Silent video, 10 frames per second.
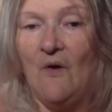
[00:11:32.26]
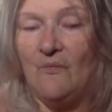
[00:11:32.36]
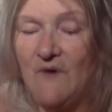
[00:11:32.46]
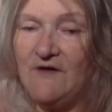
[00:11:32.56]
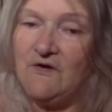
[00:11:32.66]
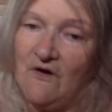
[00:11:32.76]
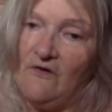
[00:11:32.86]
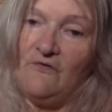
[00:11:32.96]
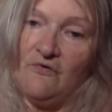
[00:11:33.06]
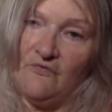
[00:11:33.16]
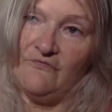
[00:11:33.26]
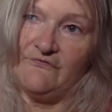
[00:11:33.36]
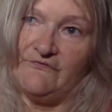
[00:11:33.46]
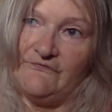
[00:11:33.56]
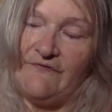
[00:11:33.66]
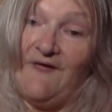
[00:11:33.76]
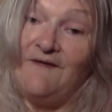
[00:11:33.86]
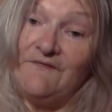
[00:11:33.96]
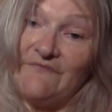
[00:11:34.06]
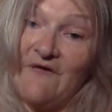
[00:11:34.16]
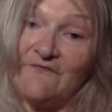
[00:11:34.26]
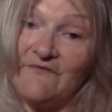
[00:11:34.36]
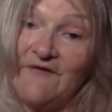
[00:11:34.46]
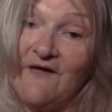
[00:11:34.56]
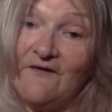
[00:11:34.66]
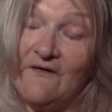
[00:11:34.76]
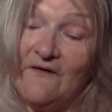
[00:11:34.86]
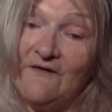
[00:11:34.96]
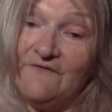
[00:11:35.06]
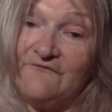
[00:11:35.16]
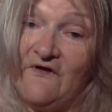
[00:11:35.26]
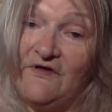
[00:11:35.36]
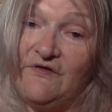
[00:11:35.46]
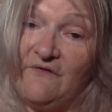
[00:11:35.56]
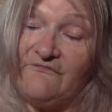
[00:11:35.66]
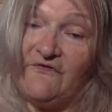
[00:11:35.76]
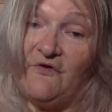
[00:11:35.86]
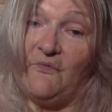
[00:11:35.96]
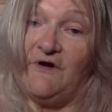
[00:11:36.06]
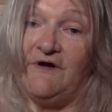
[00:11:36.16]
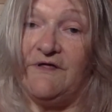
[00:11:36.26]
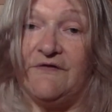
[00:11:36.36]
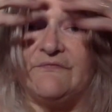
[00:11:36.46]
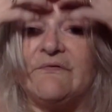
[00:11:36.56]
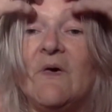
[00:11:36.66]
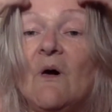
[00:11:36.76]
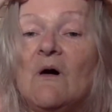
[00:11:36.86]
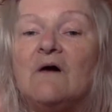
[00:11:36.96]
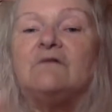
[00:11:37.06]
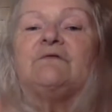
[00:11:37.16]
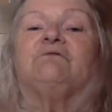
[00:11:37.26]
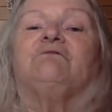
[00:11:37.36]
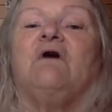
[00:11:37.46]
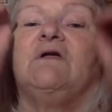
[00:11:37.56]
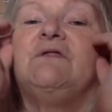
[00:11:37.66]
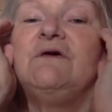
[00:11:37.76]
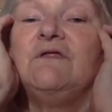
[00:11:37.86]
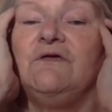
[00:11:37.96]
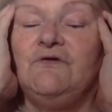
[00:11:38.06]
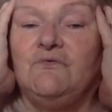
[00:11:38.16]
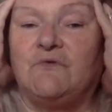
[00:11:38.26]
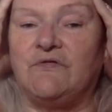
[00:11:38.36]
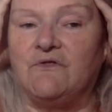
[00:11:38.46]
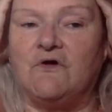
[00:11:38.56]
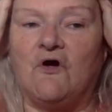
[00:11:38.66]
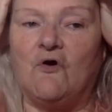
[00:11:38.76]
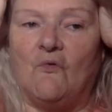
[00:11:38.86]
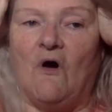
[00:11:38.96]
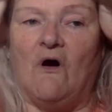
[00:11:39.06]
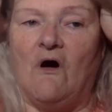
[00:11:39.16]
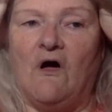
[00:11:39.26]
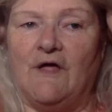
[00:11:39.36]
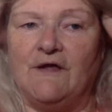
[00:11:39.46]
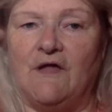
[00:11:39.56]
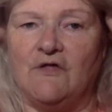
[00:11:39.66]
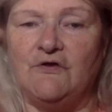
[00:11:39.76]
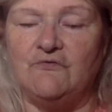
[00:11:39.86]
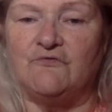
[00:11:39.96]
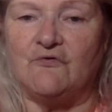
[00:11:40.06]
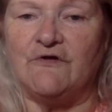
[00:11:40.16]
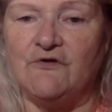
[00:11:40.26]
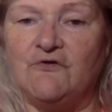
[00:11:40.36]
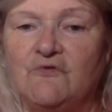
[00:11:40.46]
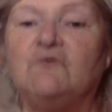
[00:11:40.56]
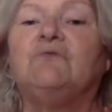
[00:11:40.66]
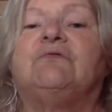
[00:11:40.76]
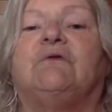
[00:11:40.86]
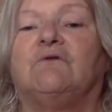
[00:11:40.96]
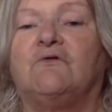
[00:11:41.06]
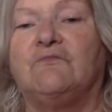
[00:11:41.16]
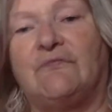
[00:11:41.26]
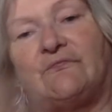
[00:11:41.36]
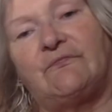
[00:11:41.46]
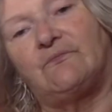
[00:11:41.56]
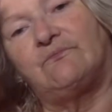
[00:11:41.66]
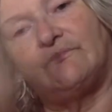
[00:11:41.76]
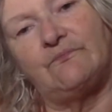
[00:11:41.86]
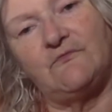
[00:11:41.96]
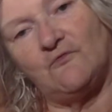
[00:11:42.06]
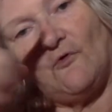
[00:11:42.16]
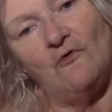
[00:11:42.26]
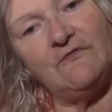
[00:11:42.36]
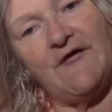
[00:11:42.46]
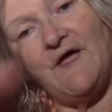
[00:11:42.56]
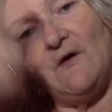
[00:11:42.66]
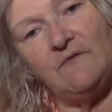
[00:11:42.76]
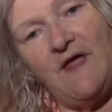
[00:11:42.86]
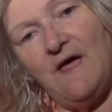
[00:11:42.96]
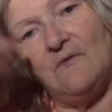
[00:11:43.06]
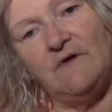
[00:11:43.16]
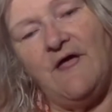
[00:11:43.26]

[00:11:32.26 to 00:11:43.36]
red card holders, and it's actually hard, hard to find. You have to know where it is. To find it, you can go on New Toy News and roll down, down,